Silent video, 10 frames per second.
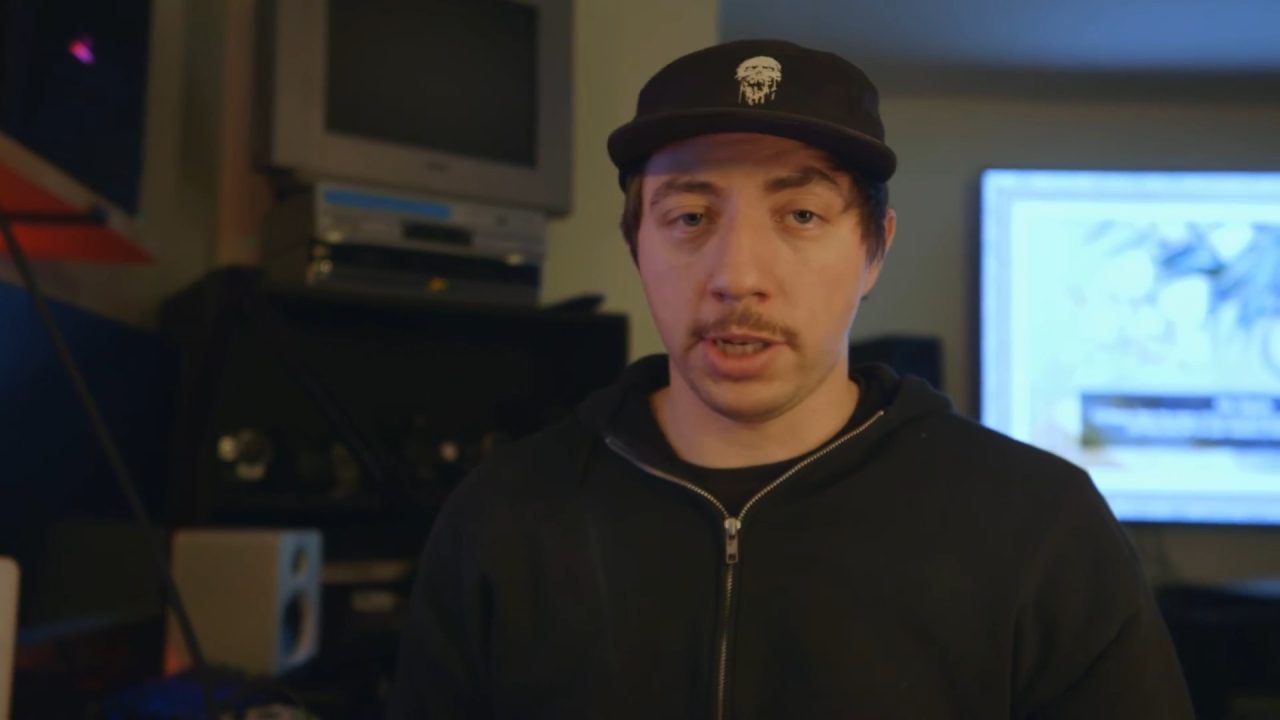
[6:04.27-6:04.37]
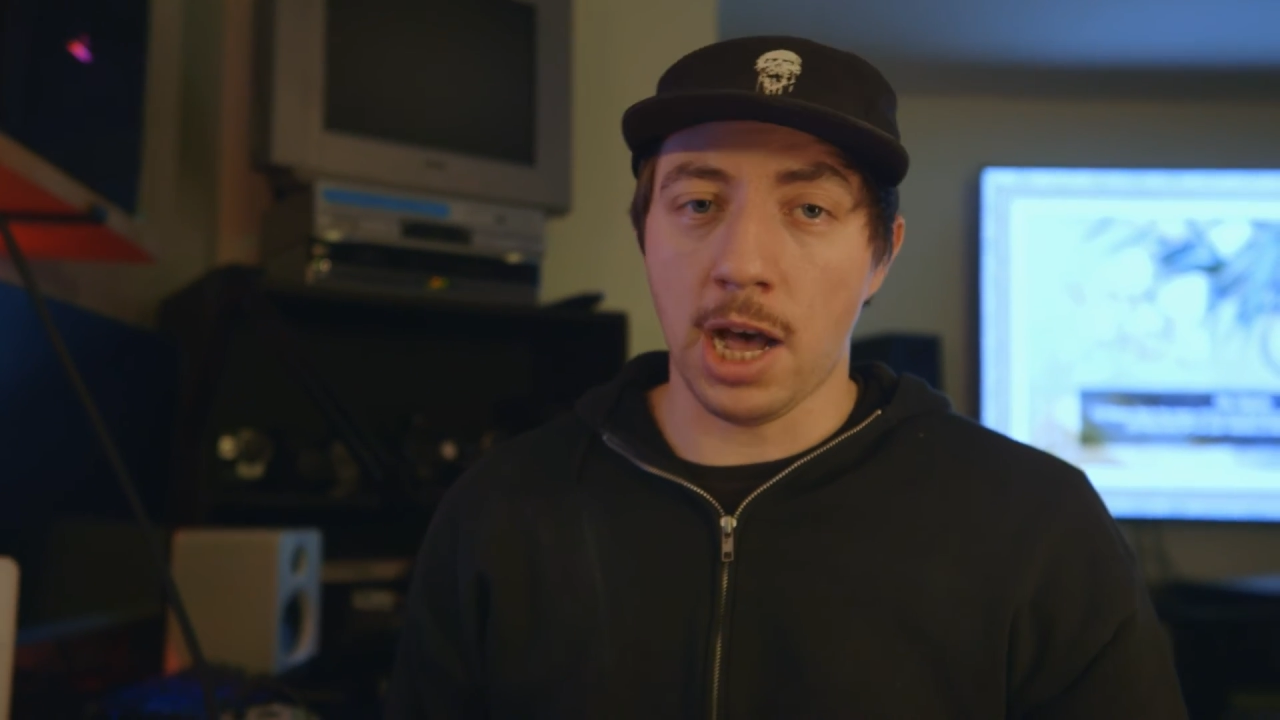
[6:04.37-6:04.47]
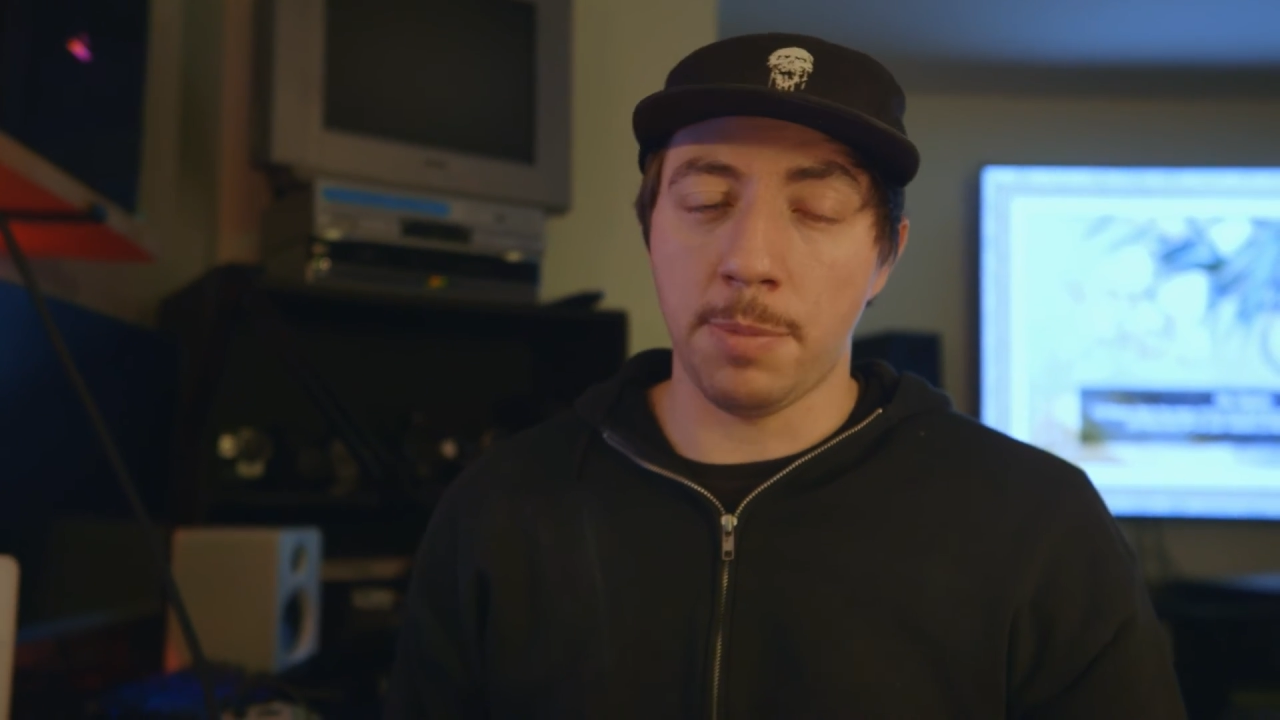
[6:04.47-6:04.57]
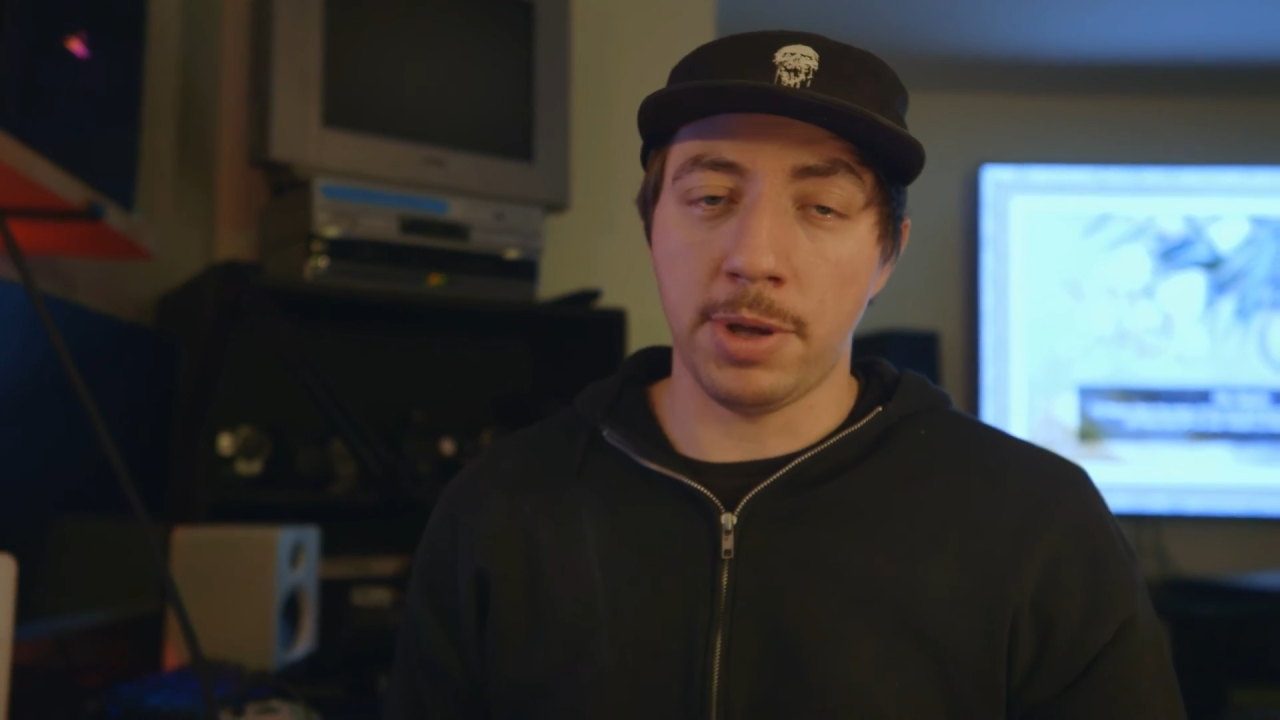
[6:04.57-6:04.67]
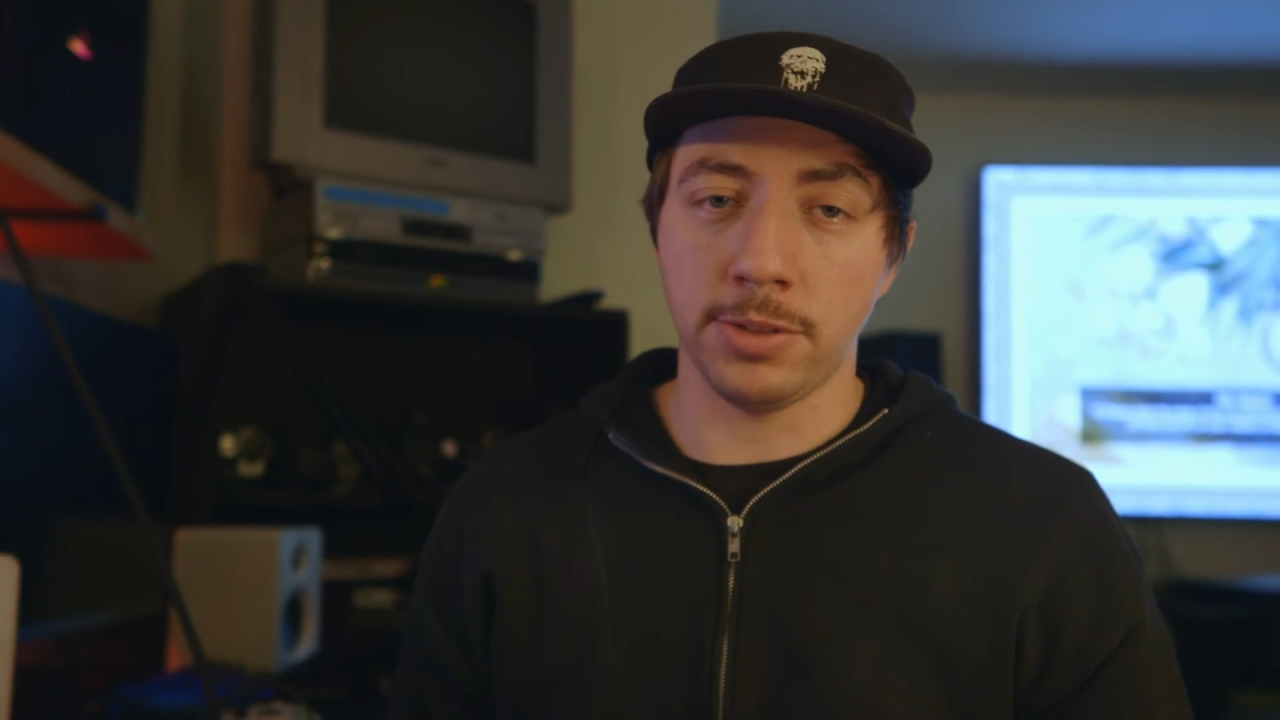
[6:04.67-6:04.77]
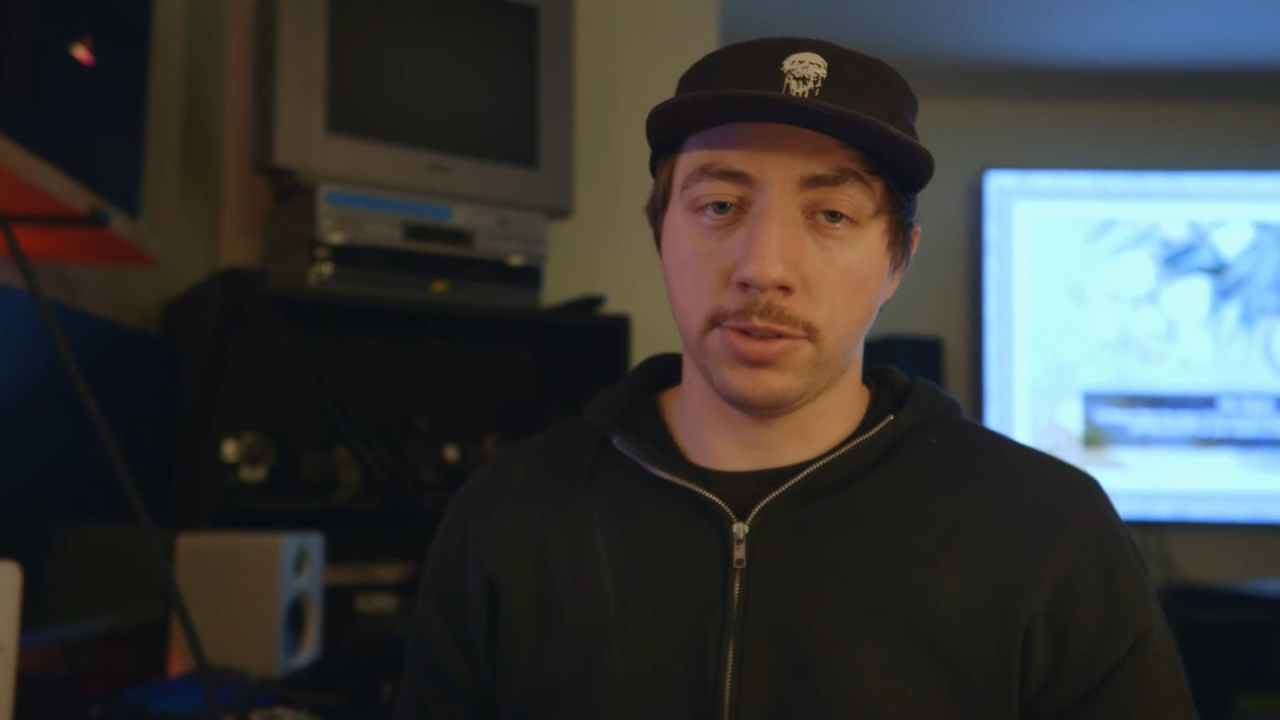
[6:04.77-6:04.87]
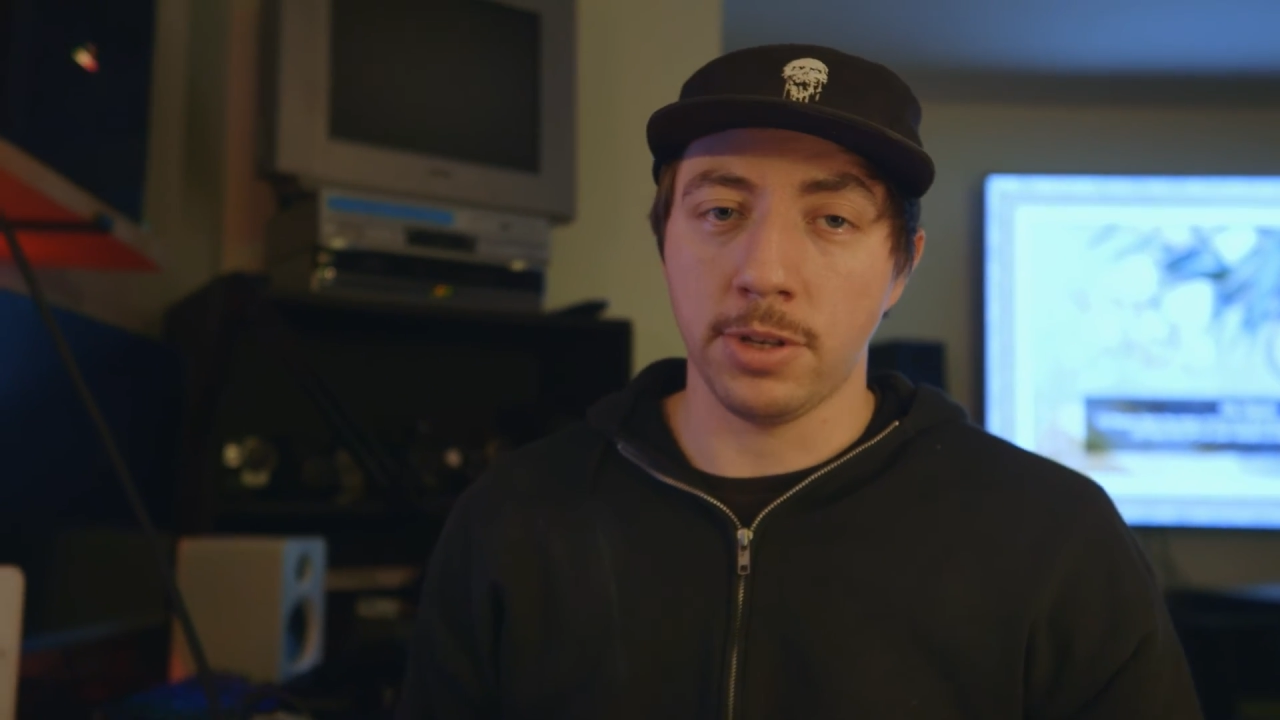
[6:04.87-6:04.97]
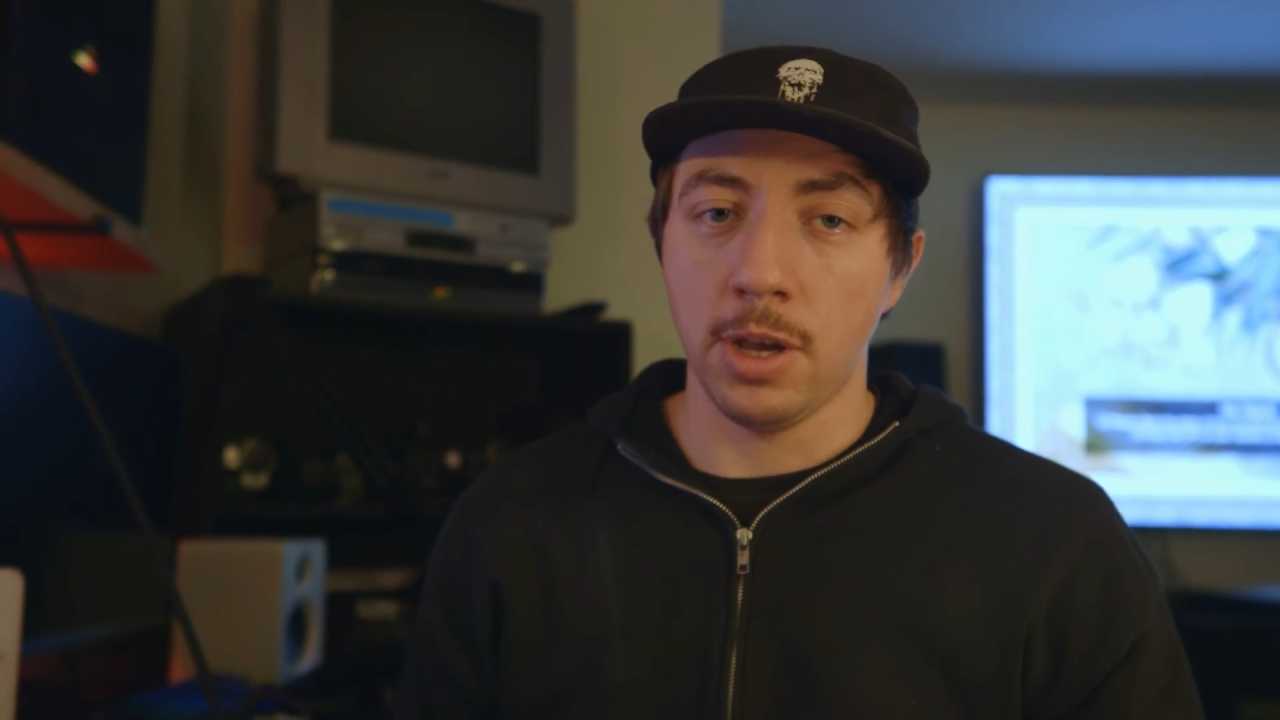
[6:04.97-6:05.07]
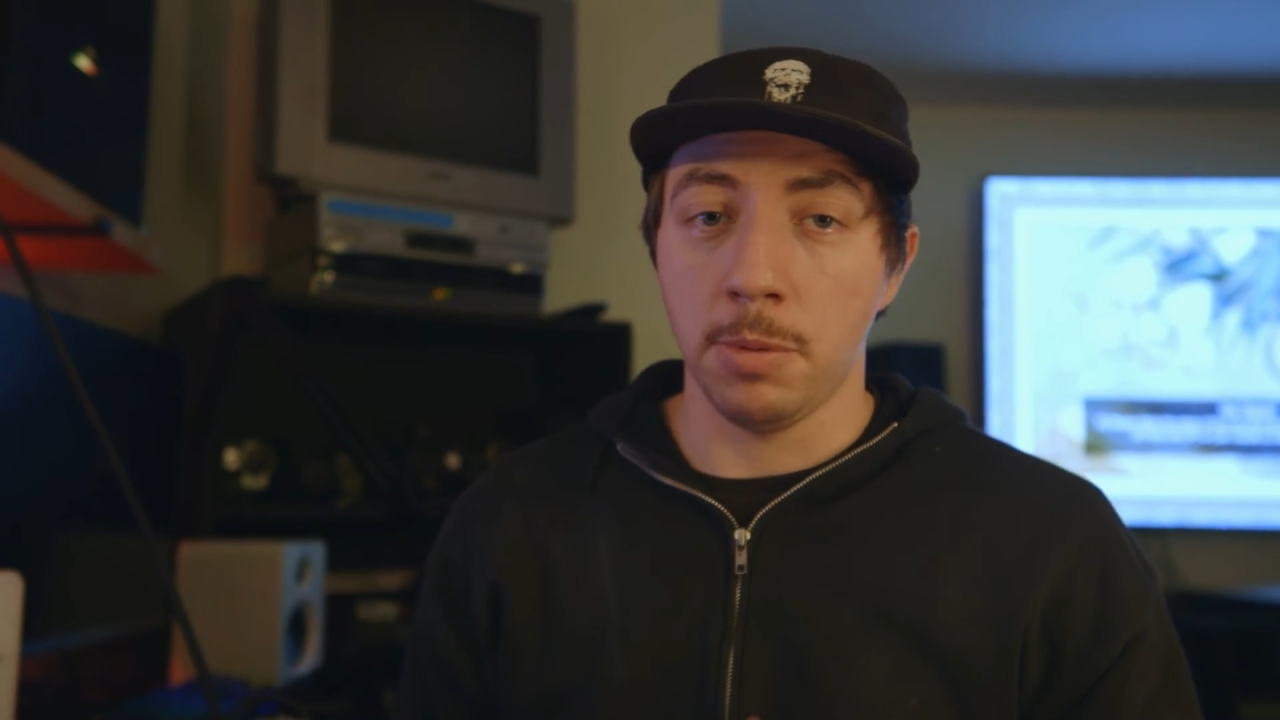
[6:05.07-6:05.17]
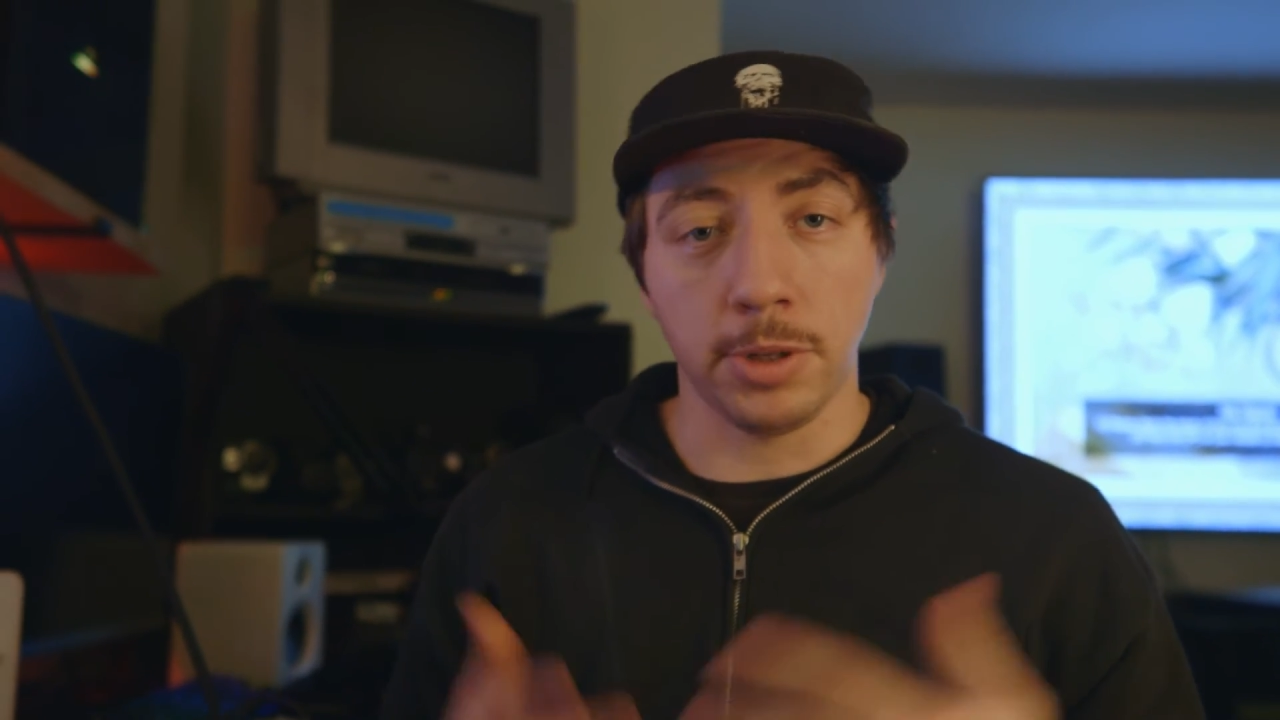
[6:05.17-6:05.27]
comments.